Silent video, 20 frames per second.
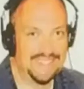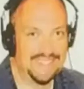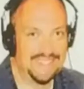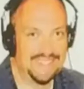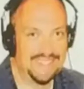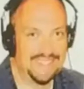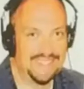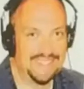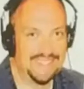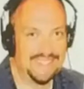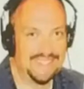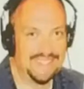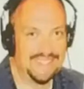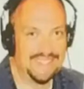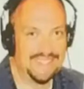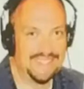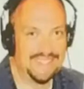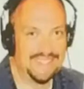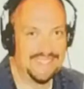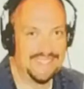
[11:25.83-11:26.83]

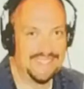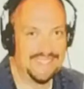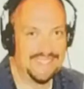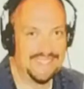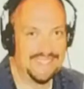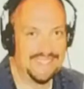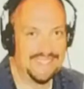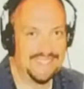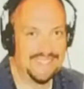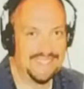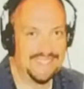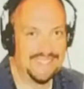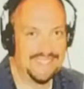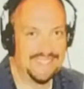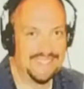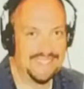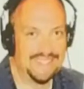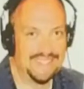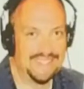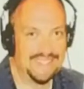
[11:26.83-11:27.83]

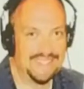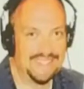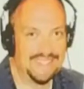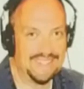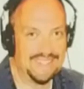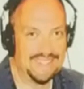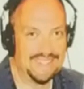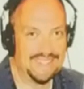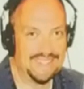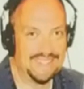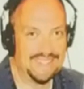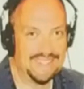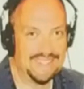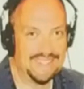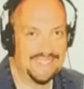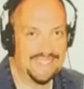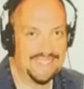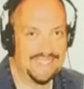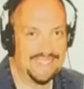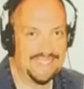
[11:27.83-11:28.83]

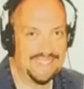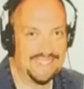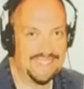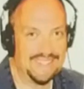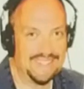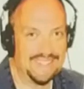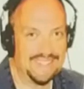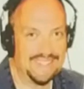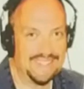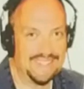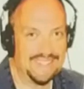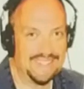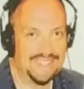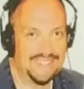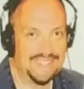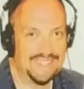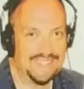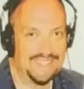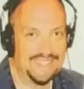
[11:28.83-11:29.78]
This person isn't speaking.